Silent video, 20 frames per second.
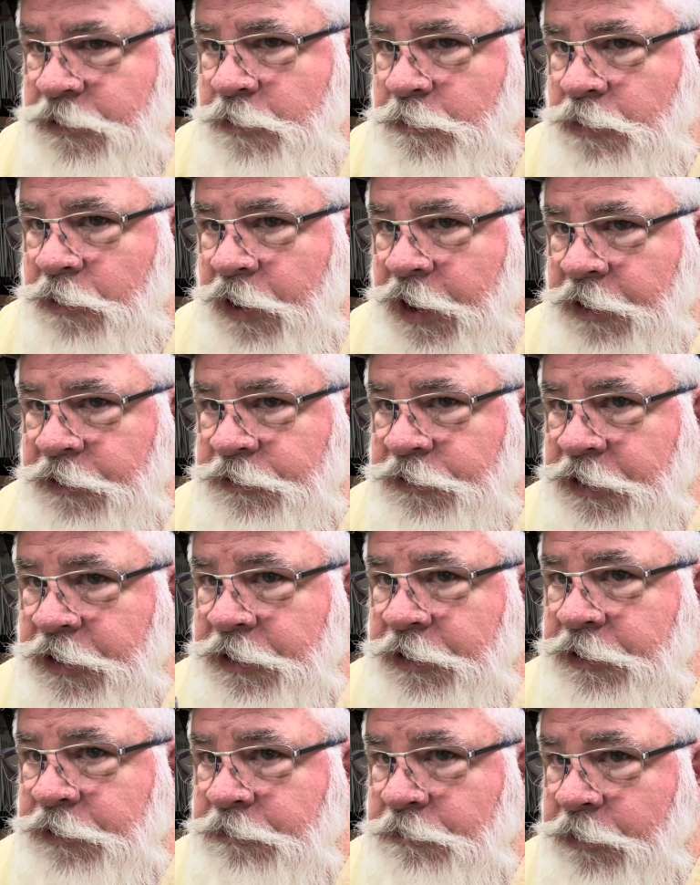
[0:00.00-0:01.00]
prayers in
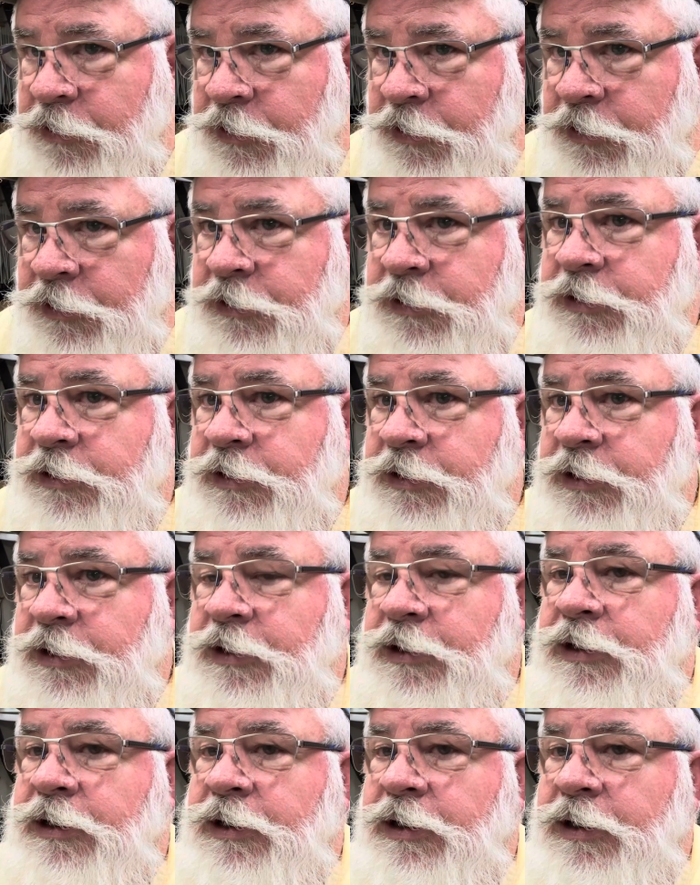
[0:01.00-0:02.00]
this book
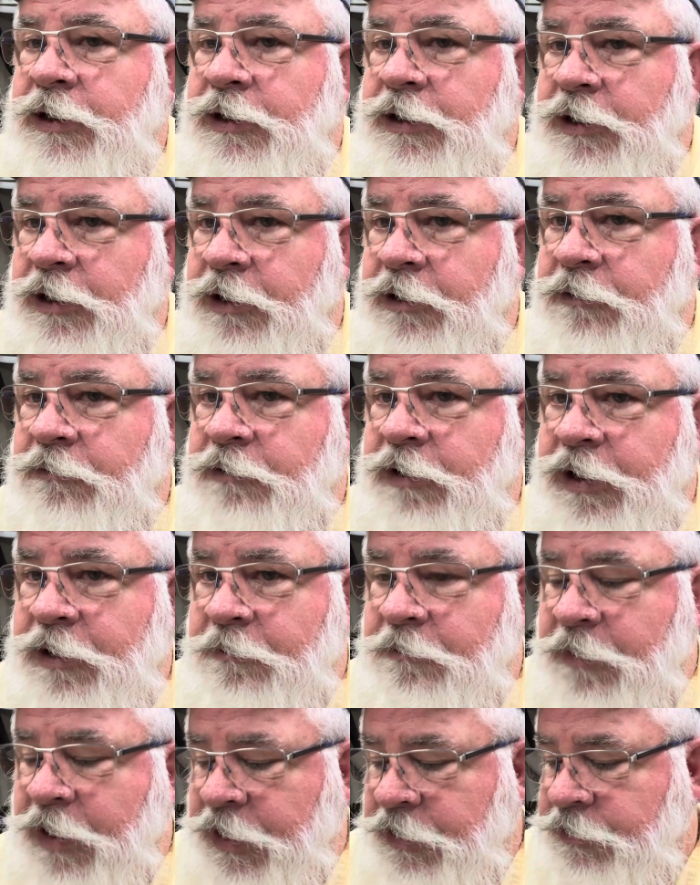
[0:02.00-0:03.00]
that are
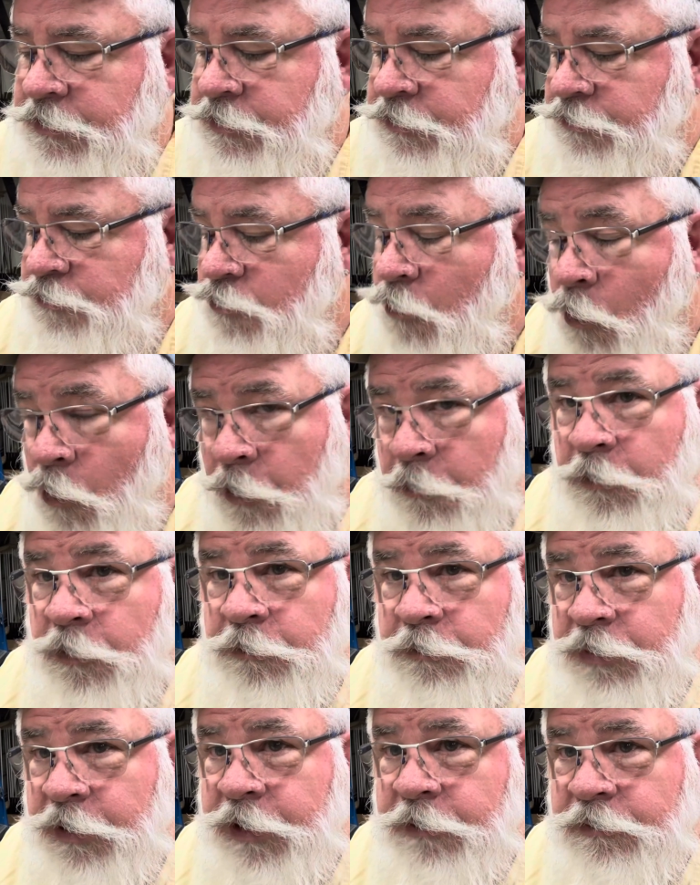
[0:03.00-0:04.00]
written by just normal
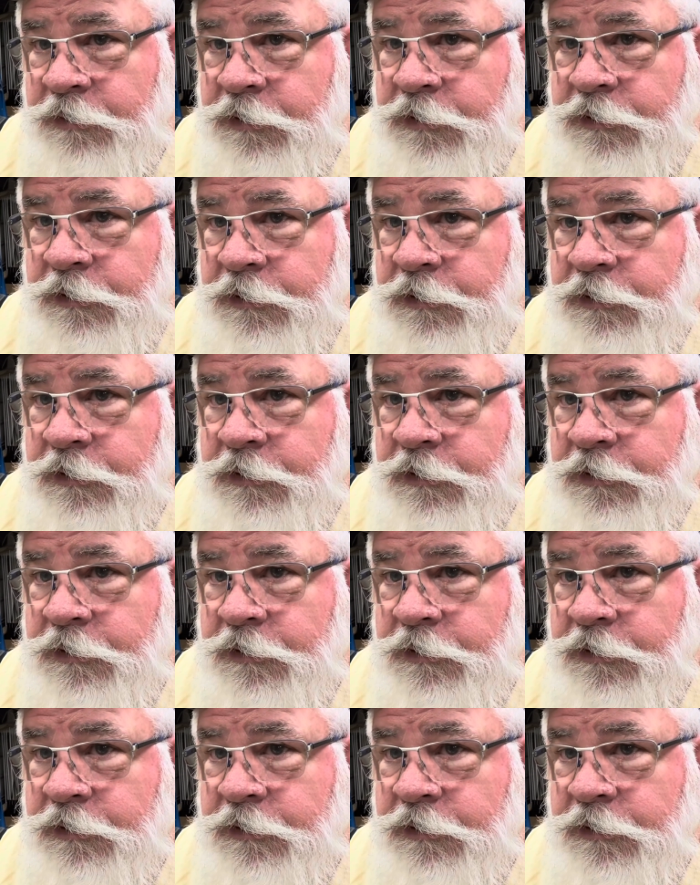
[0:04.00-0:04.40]
people.